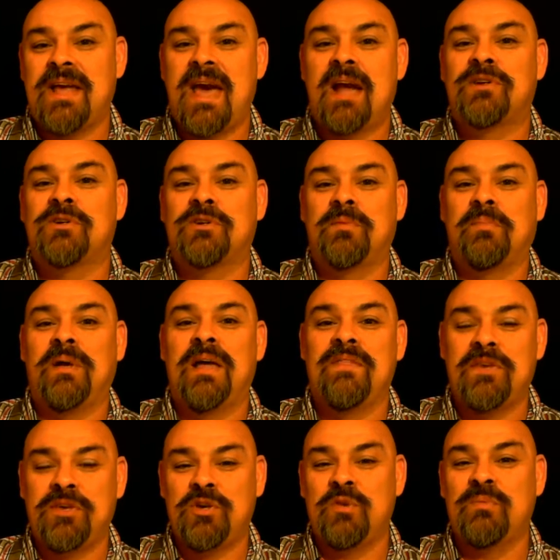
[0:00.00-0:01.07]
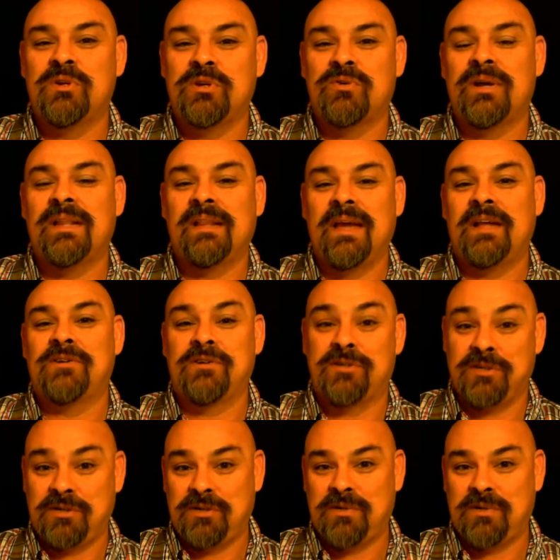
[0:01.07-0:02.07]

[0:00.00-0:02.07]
actor to play the human Green Lantern to do